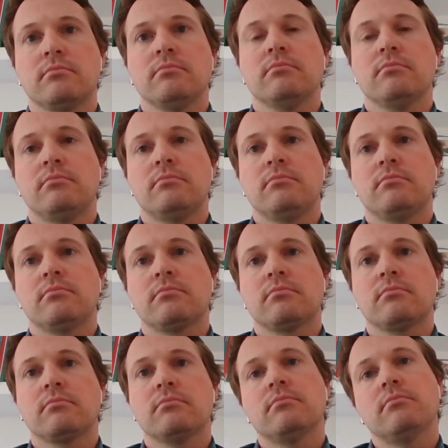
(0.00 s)

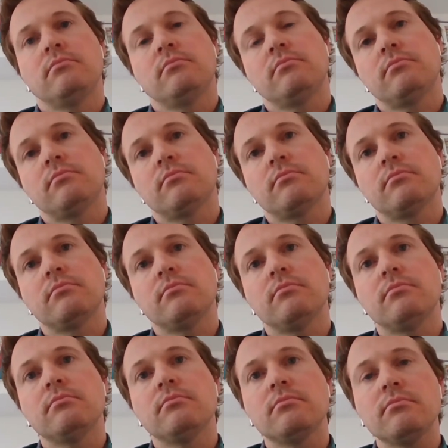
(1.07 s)

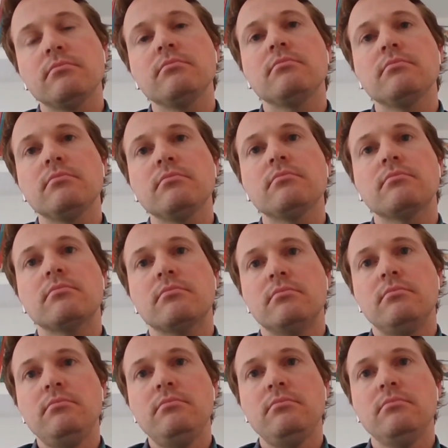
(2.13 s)

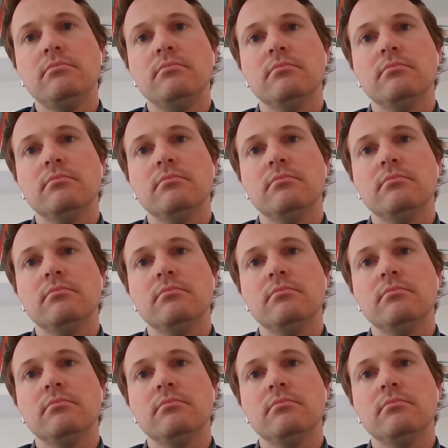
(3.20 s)
(not speaking)